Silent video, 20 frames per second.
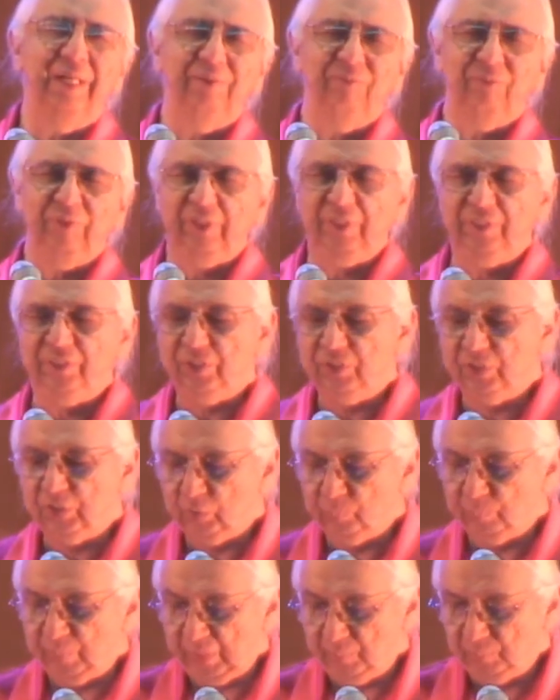Indigenous
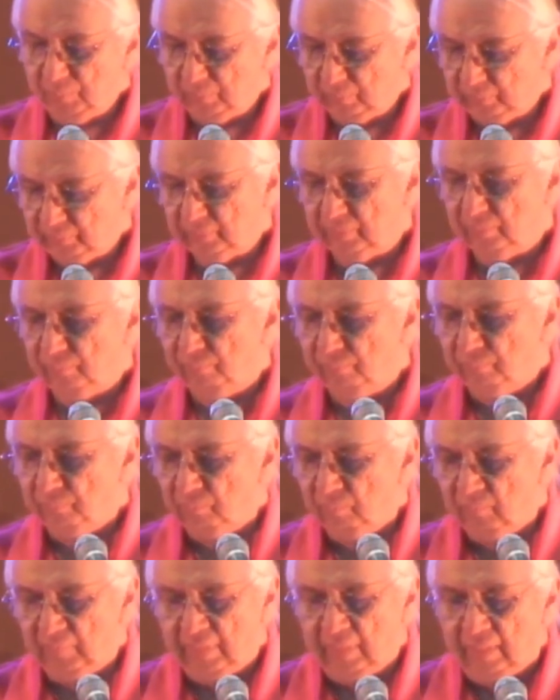peoples
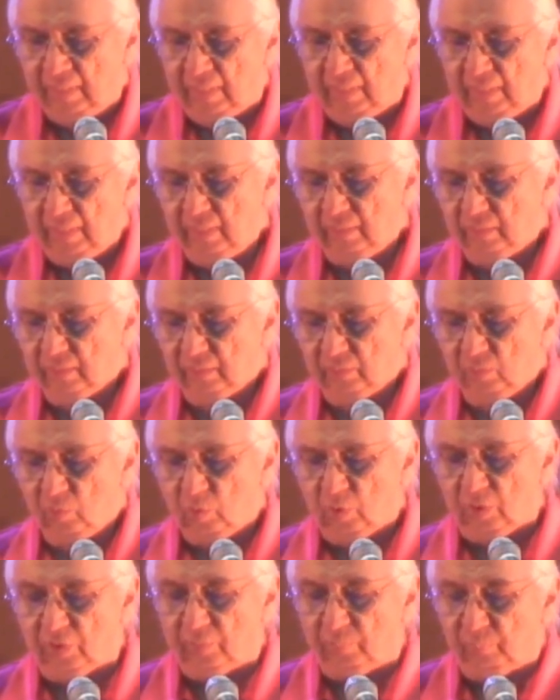in the
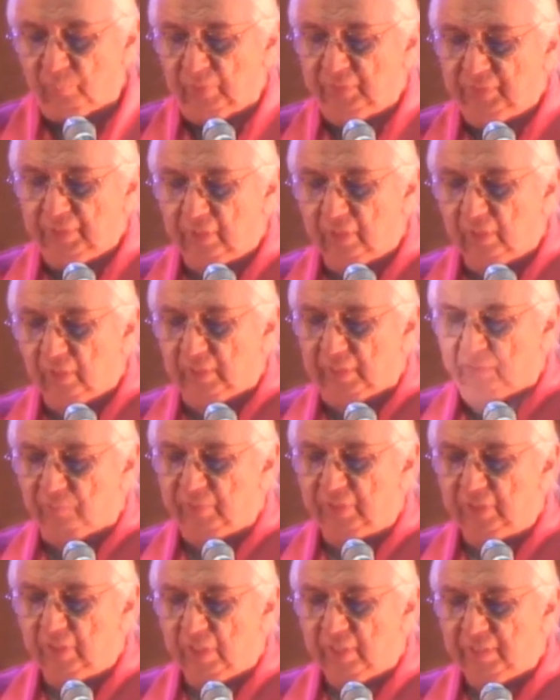North, particularly
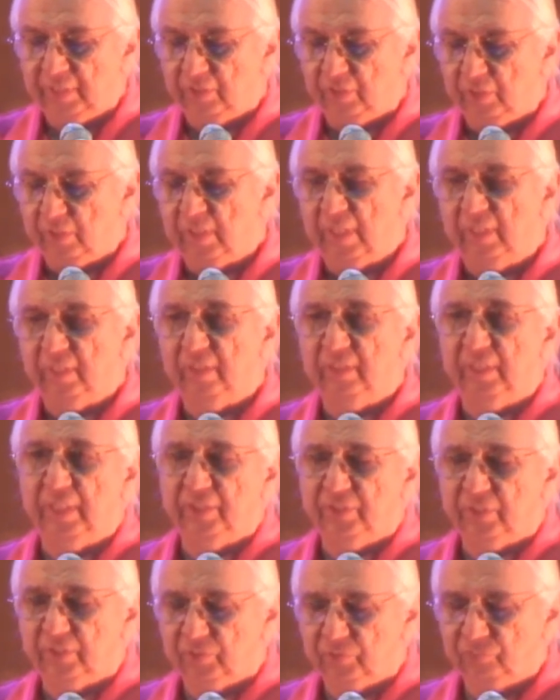regarding United
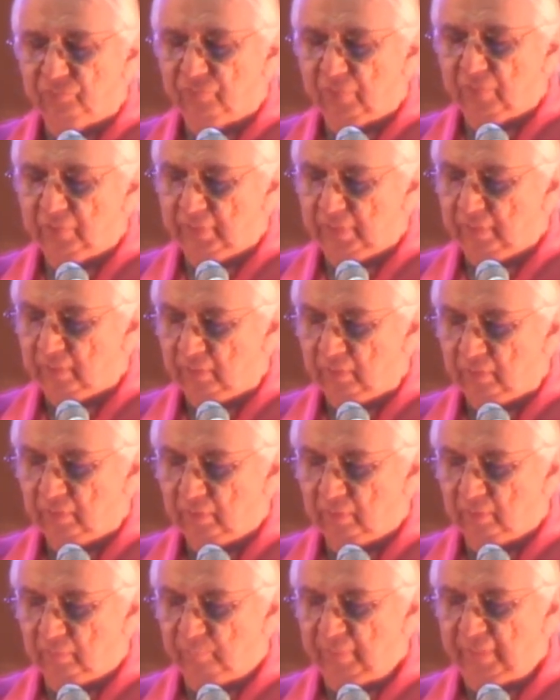Nations funding
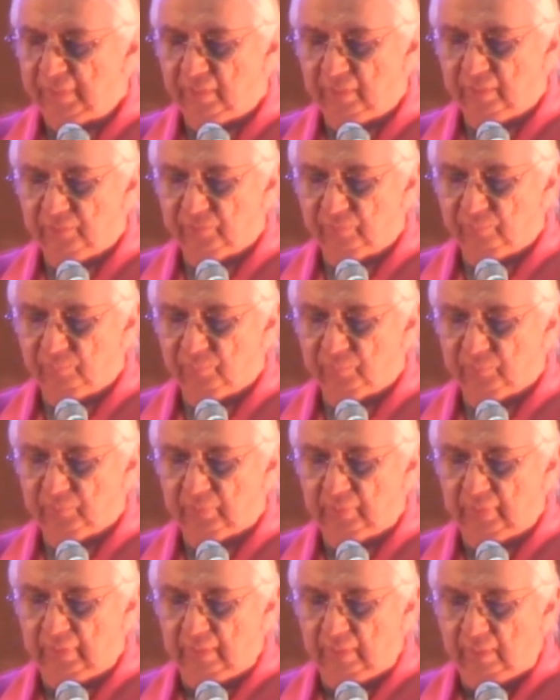mechanisms.
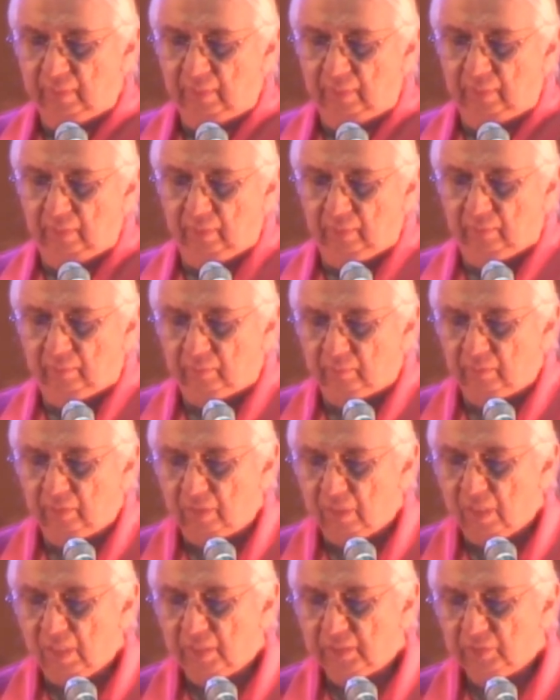The
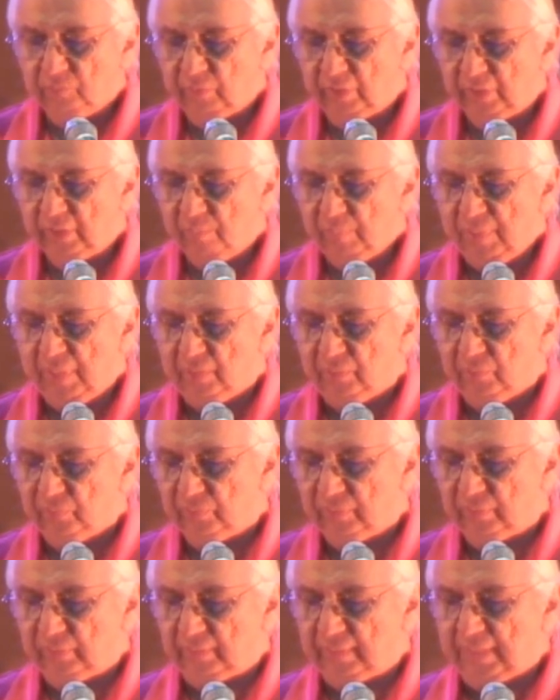caucus recommends
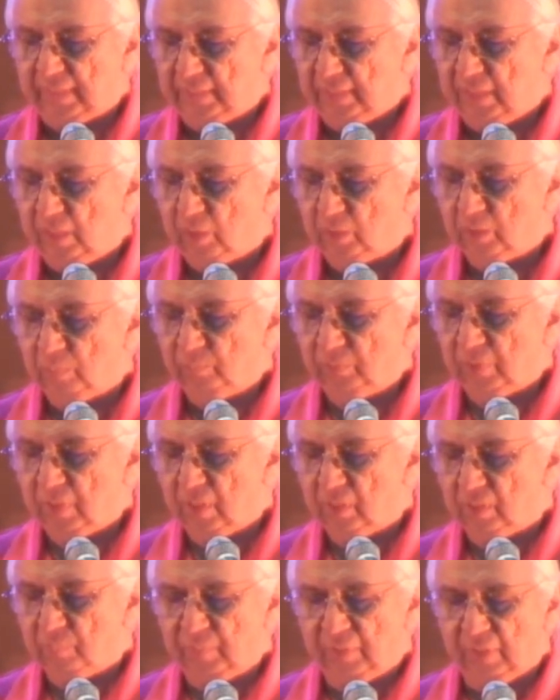that the outcome
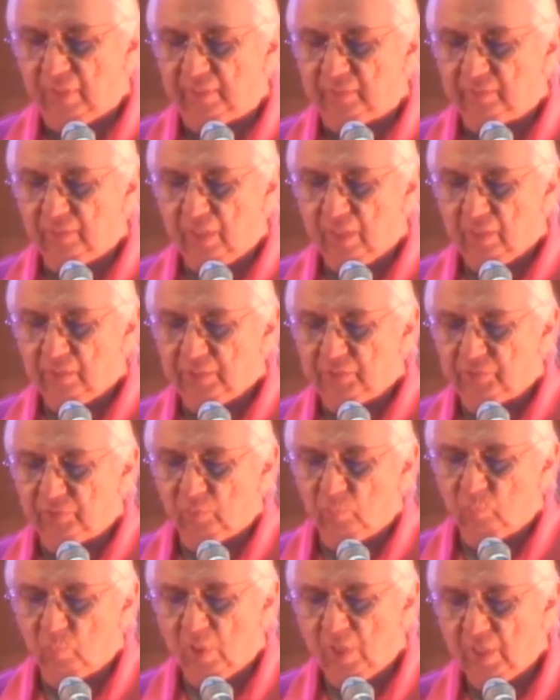document acknowledge
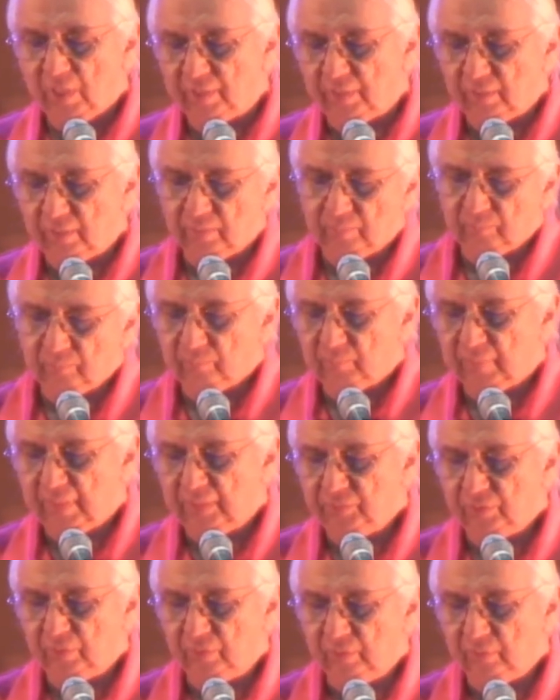water as
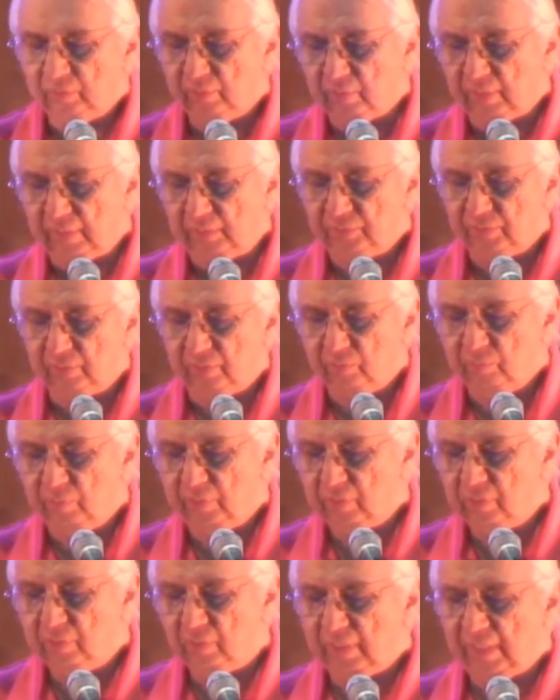a
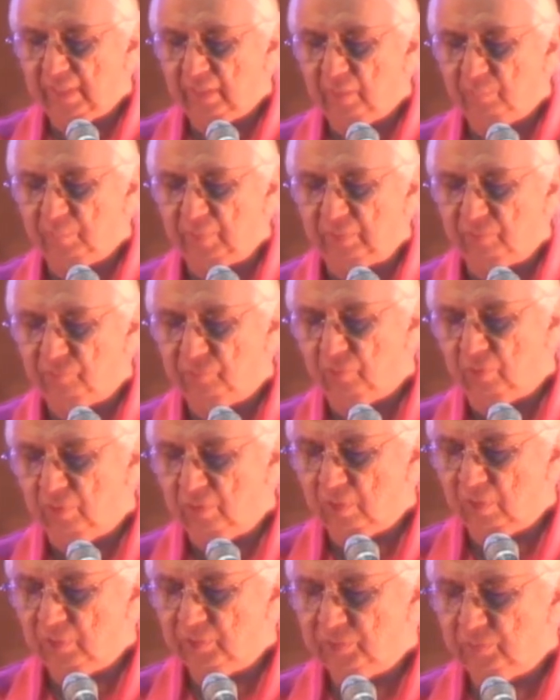critical element for
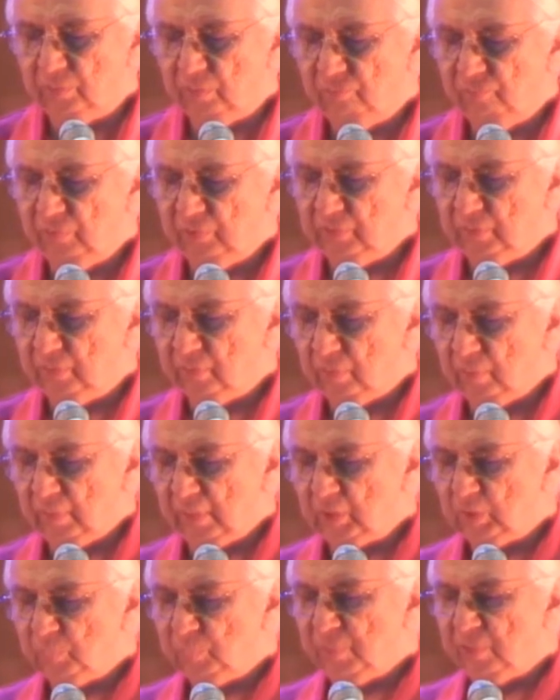cultural, physical, and
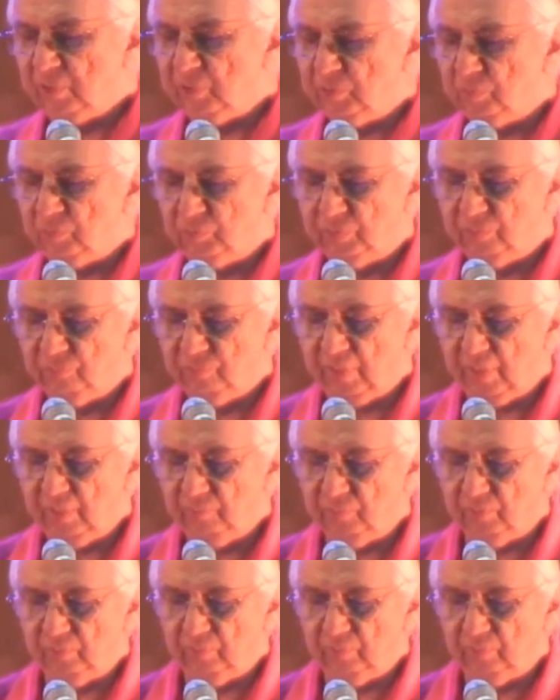spiritual survival.